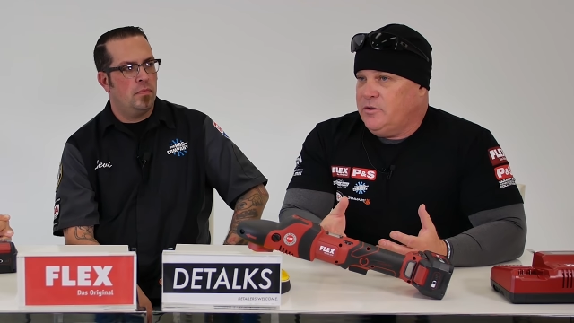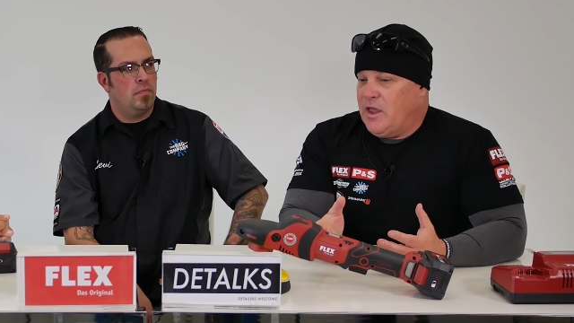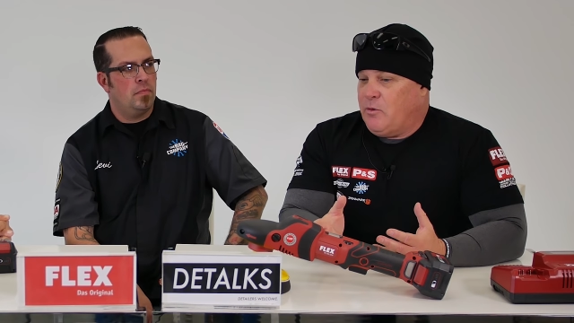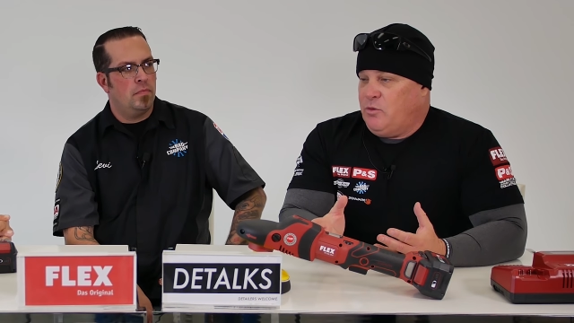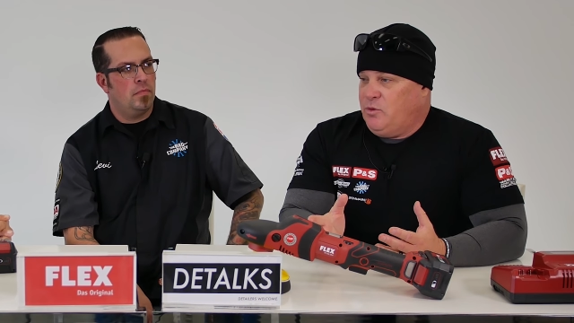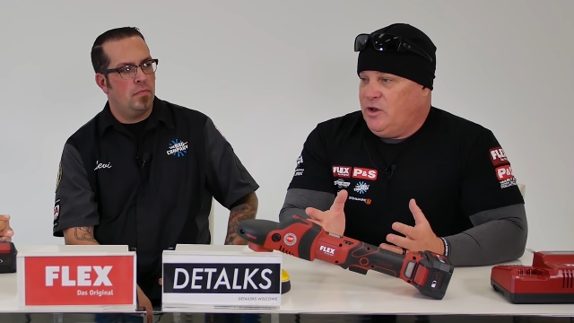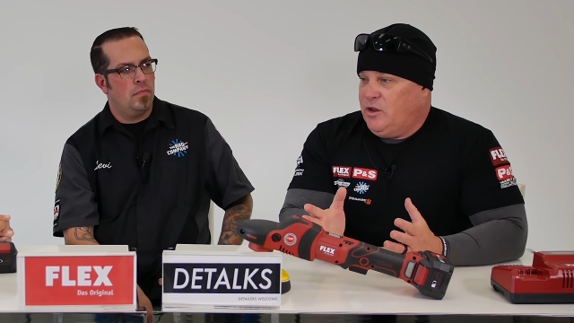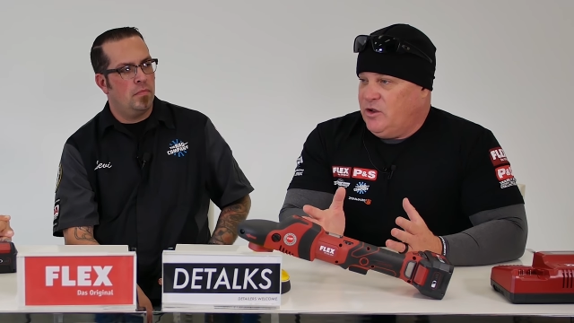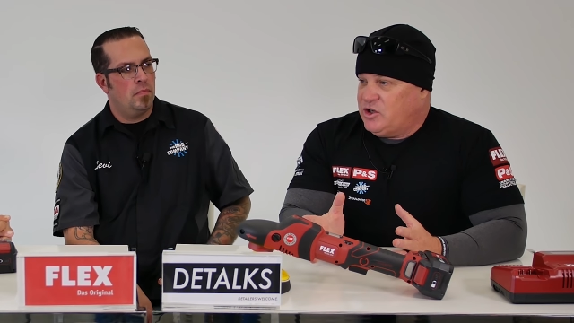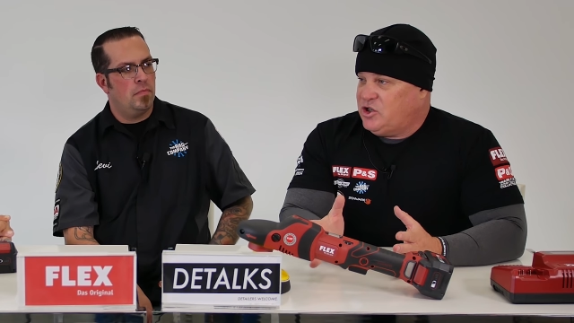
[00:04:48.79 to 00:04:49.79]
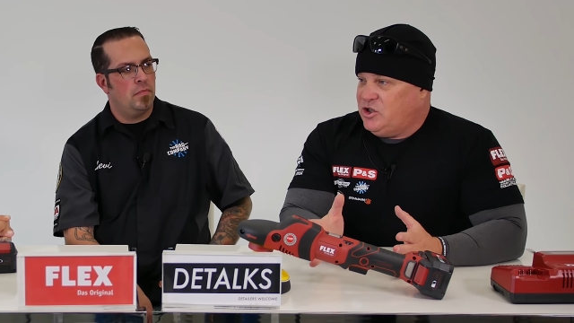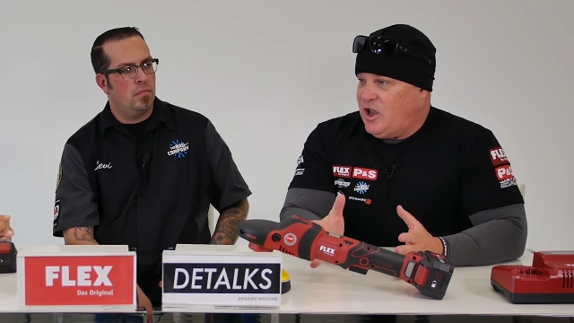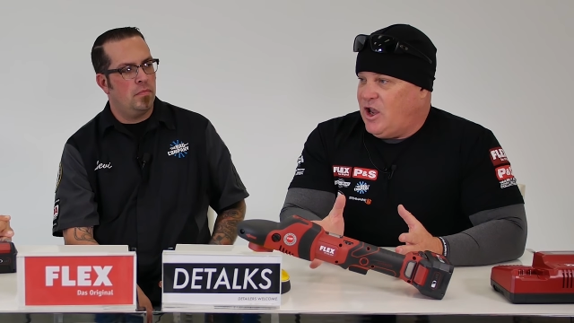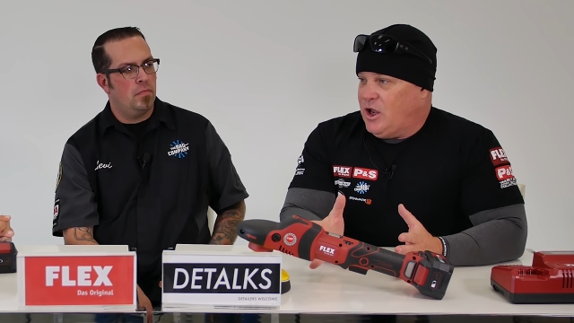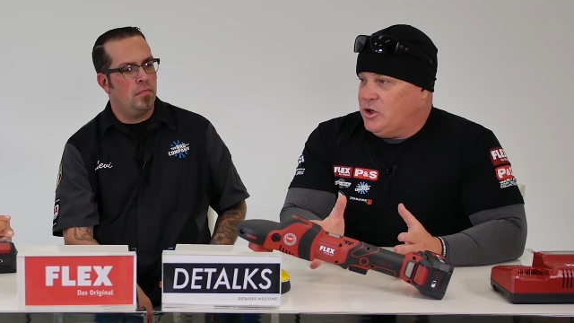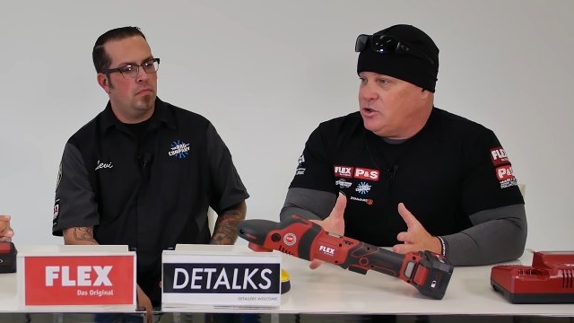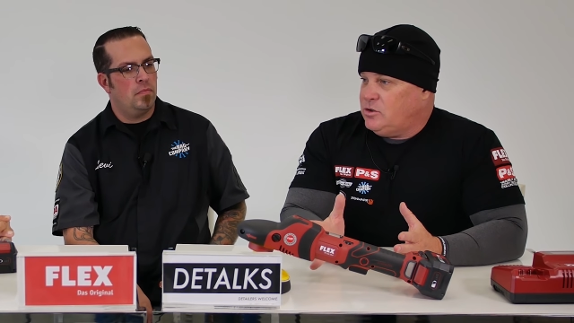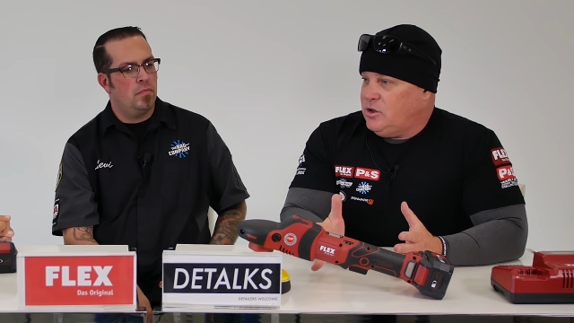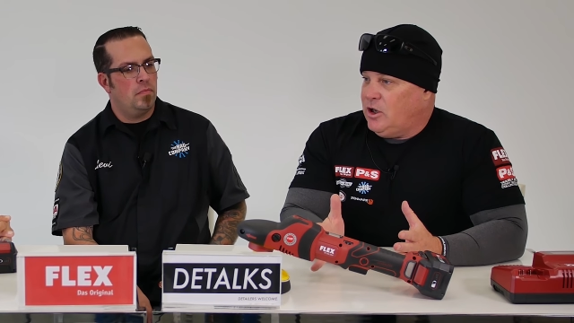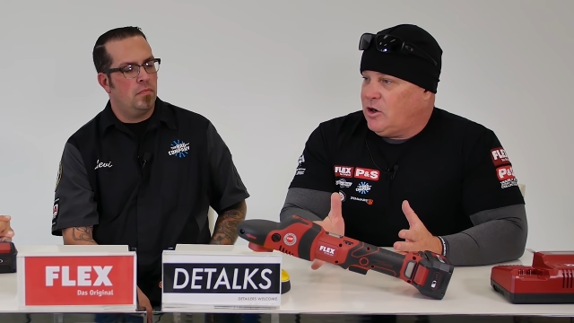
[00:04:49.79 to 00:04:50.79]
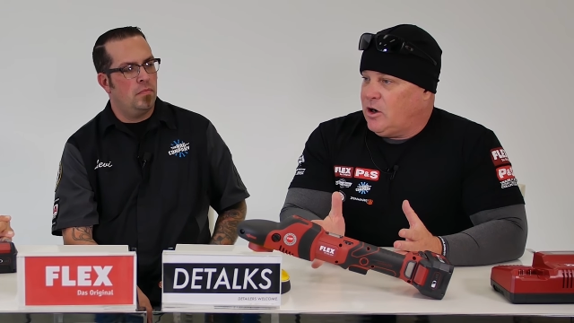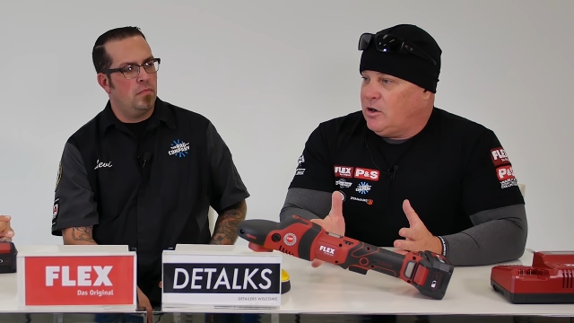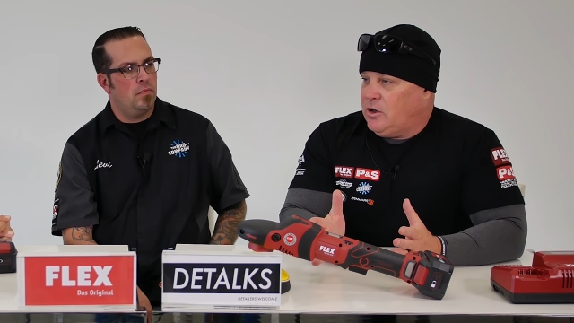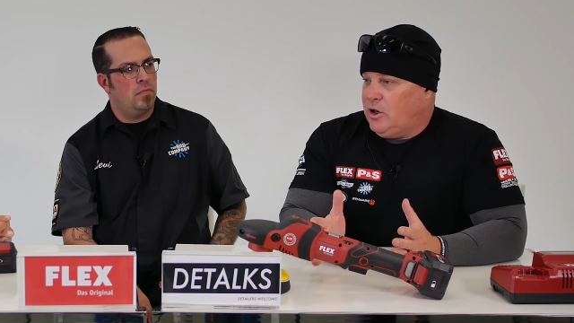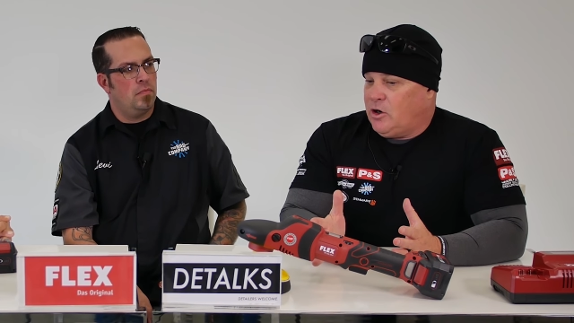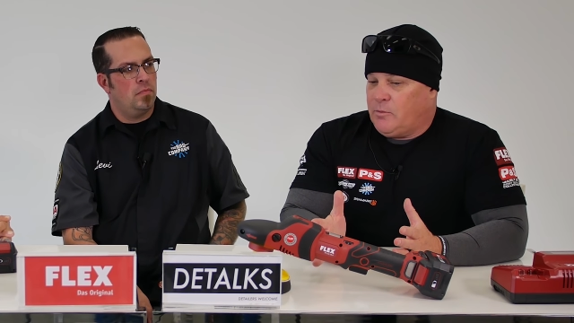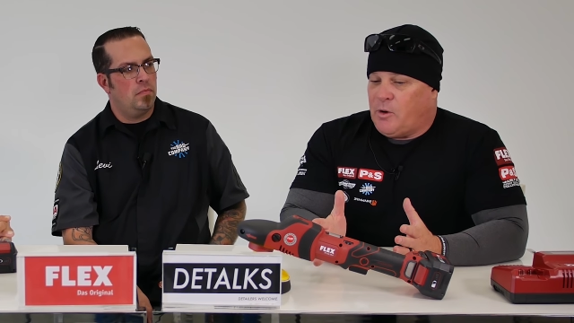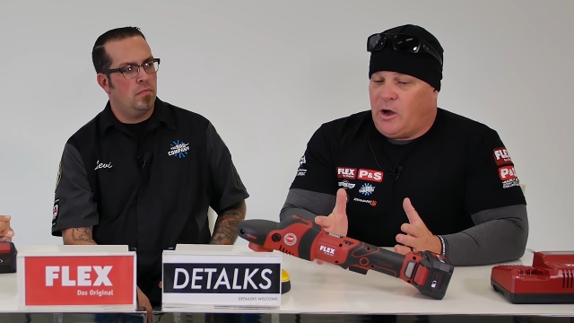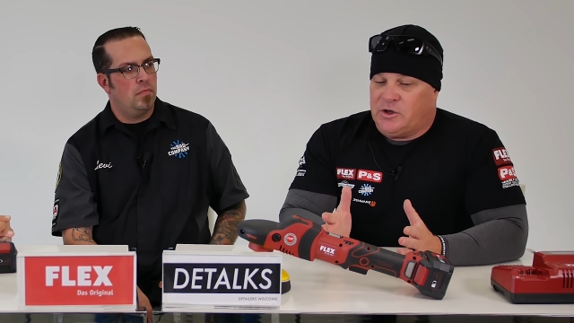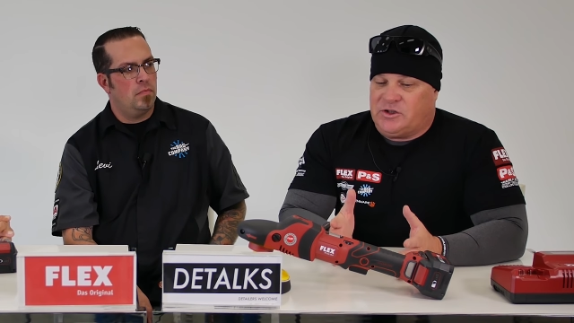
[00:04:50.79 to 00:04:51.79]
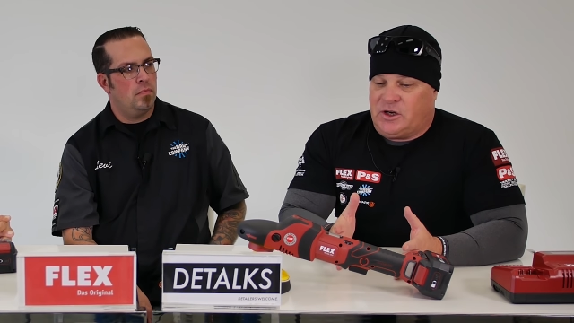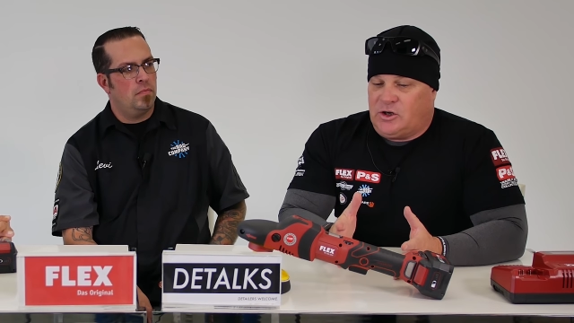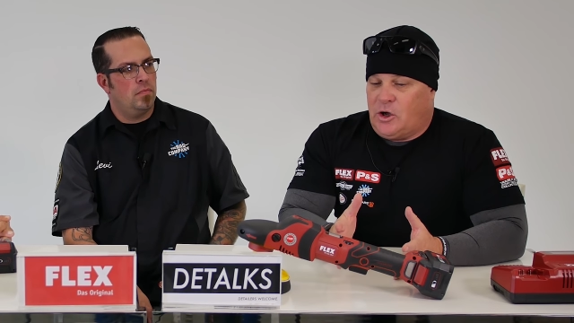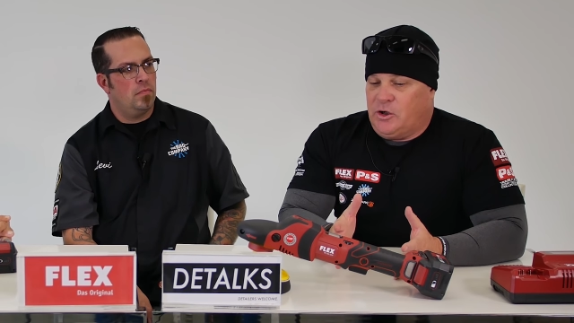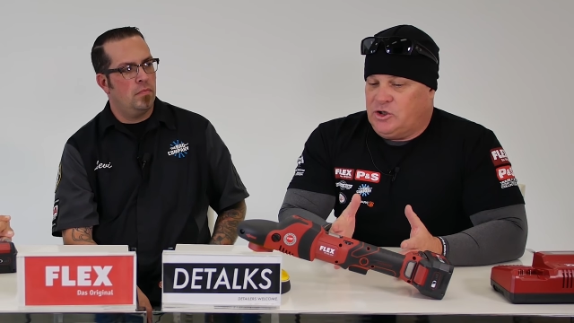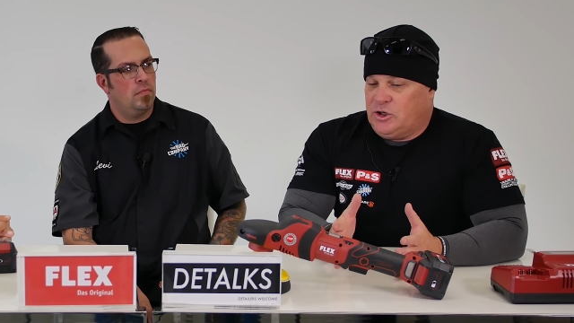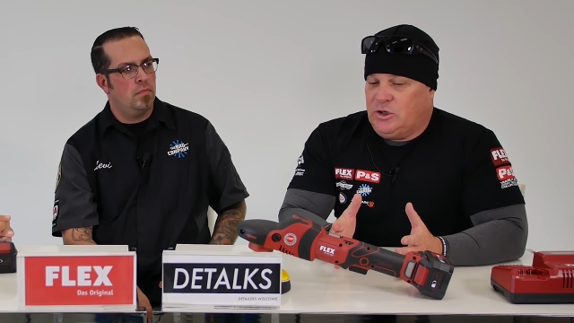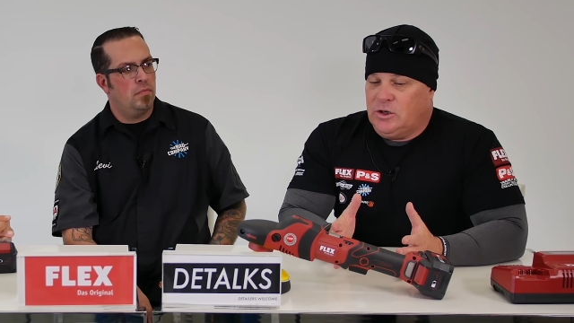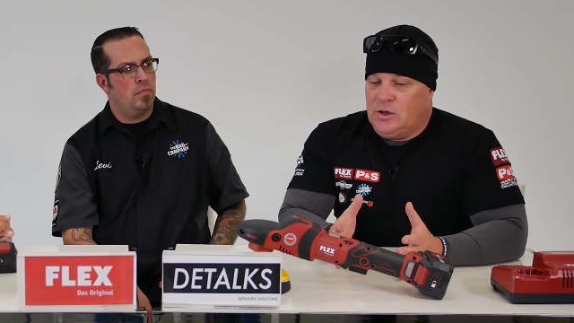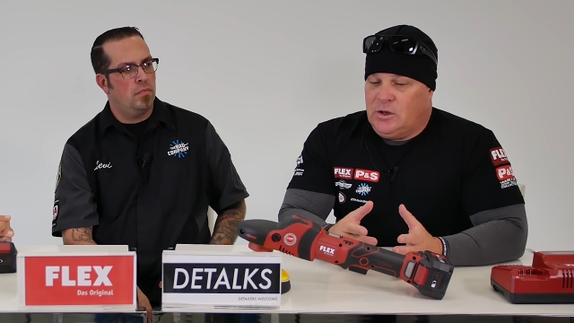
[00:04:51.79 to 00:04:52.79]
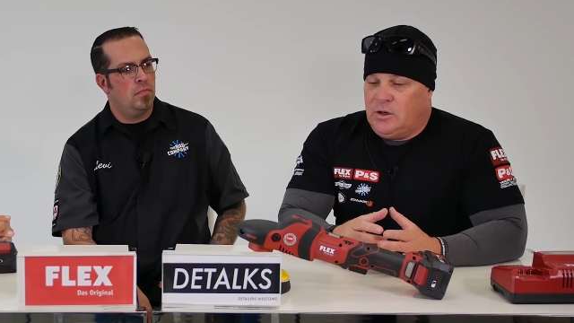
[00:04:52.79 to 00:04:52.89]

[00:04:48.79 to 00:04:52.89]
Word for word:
Speaker 1: that would be to this stage in our polish technology